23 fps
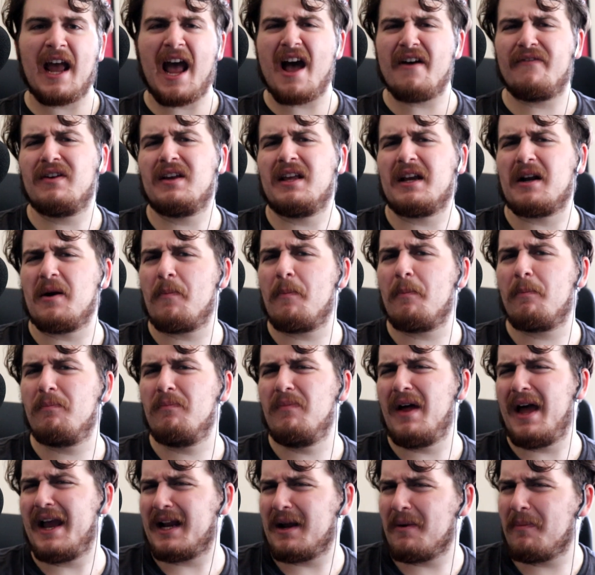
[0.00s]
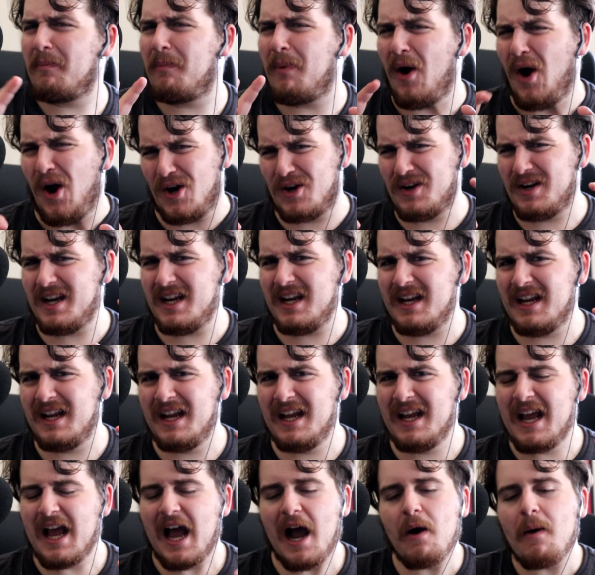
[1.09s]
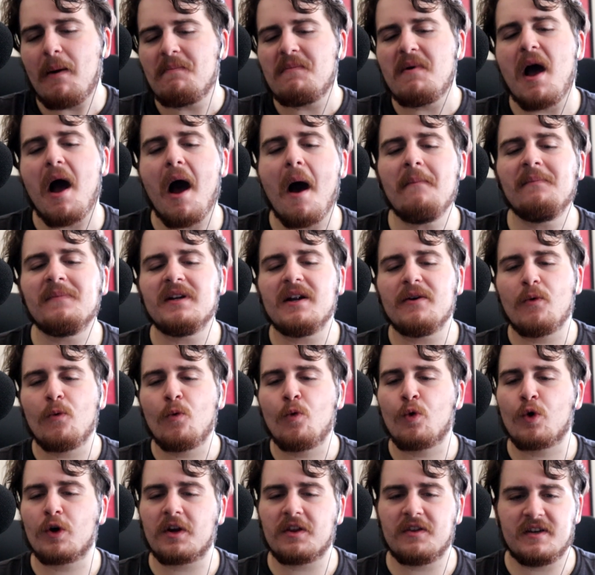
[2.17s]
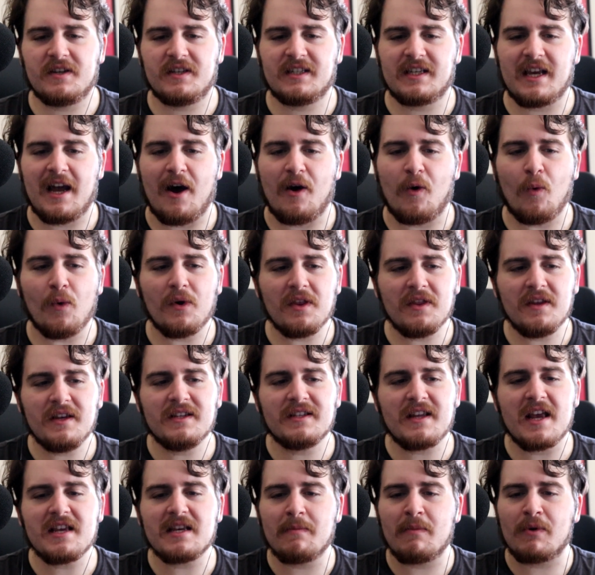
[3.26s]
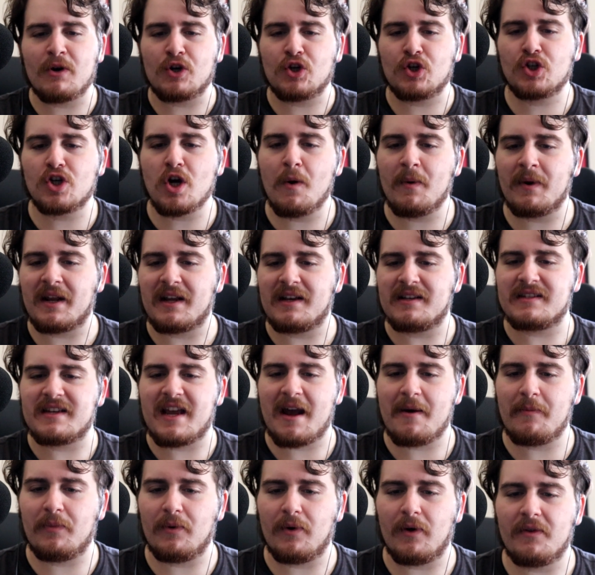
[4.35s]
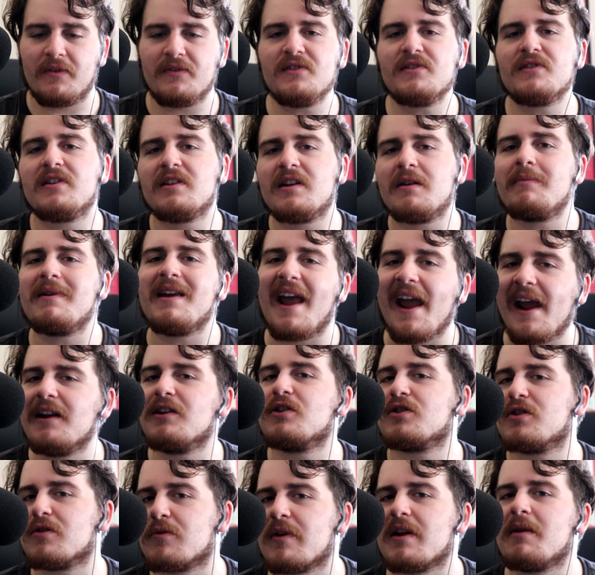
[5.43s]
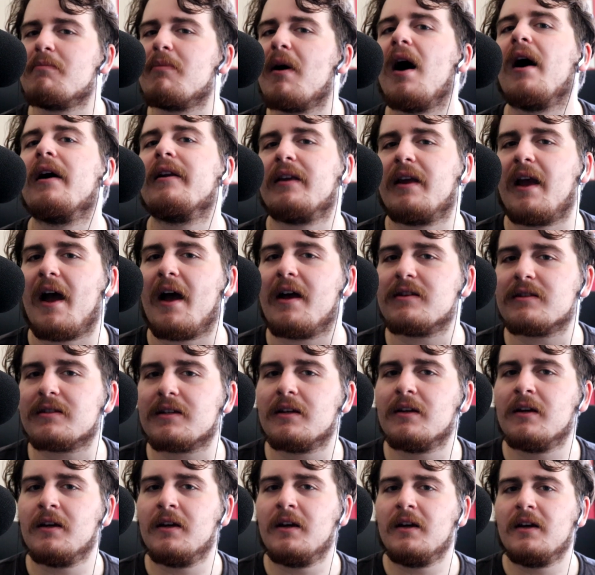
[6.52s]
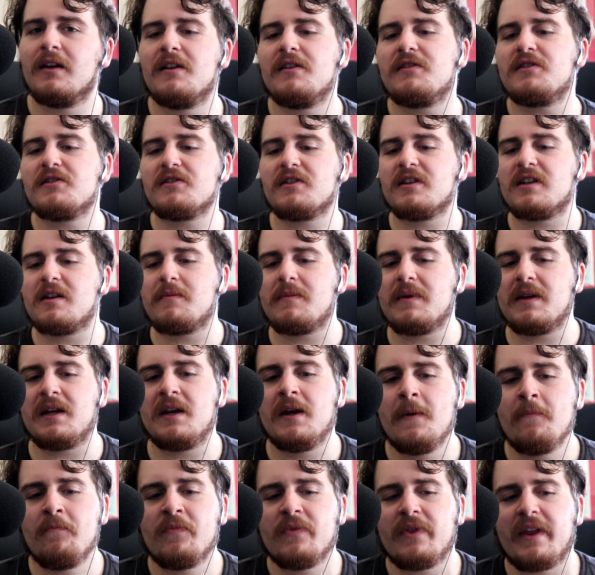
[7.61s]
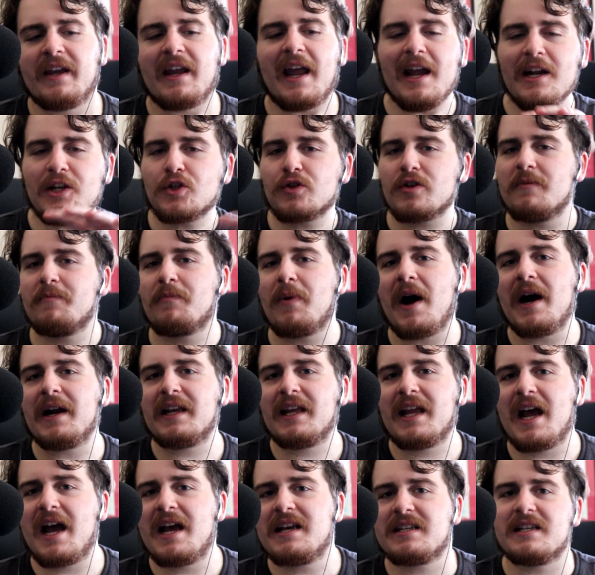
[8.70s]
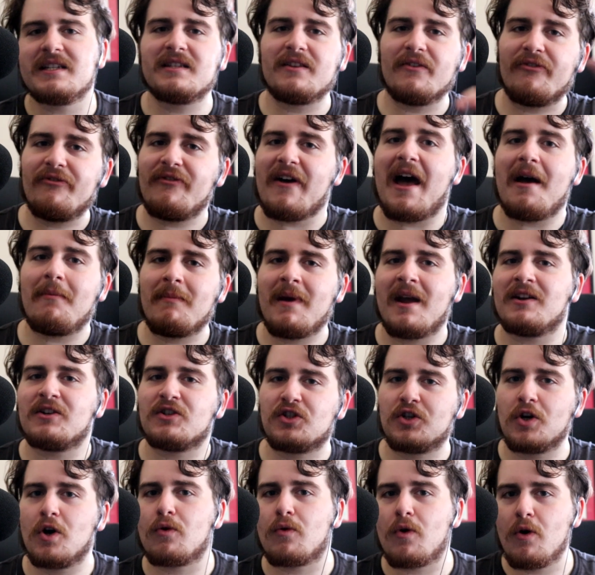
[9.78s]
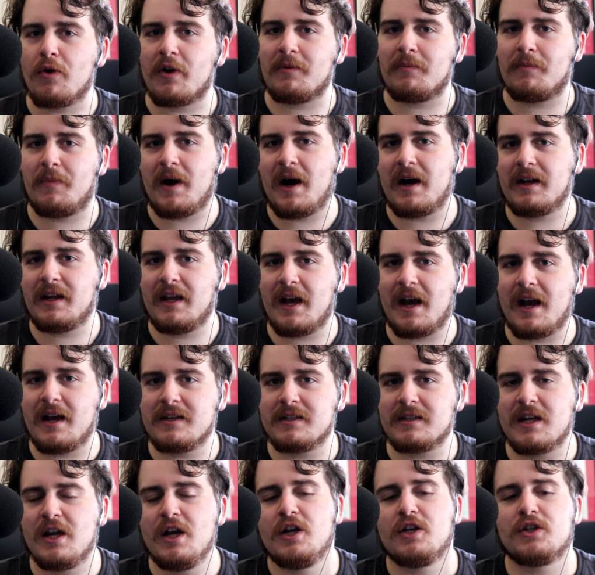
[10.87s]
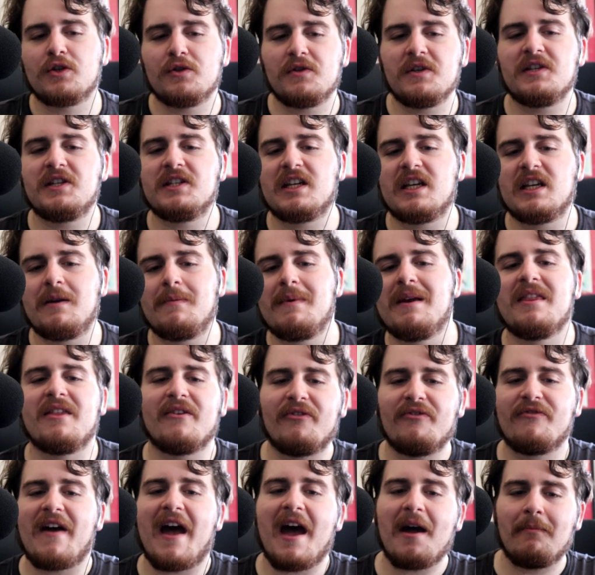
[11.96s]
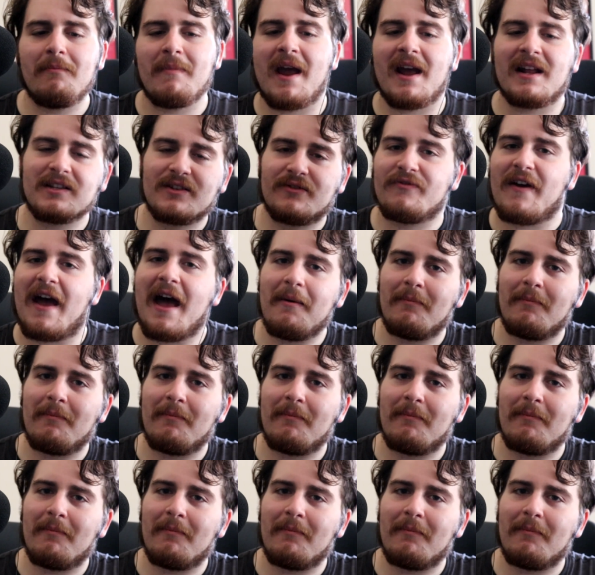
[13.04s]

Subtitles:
having like a party. I'm gonna work this out. One of these days, I'm gonna show an example. This is gonna be H3 Podcast. This is gonna be like H3 Podcast is the Fat Man's Joe Rogan podcast. So this is gonna be the Fat Man's